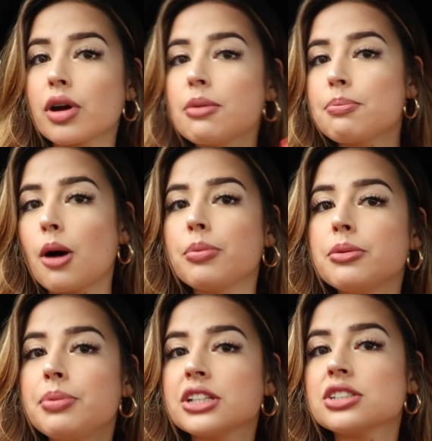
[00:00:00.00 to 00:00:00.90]
gonna pop
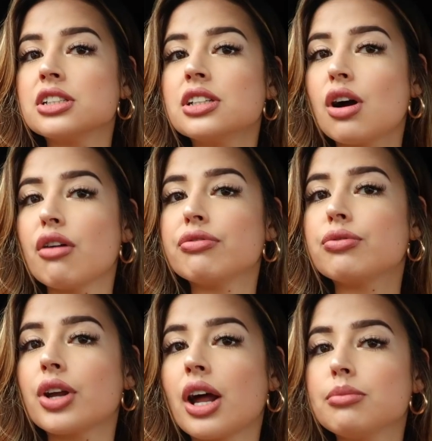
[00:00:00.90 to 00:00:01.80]
the picture
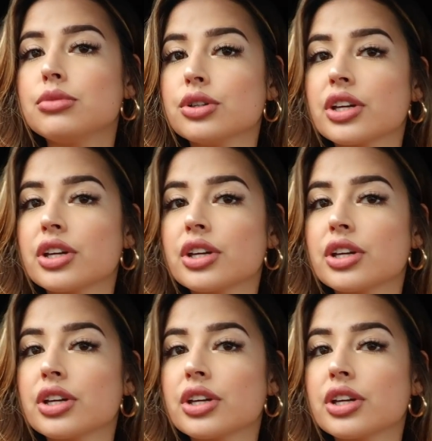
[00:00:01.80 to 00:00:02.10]
of what I'm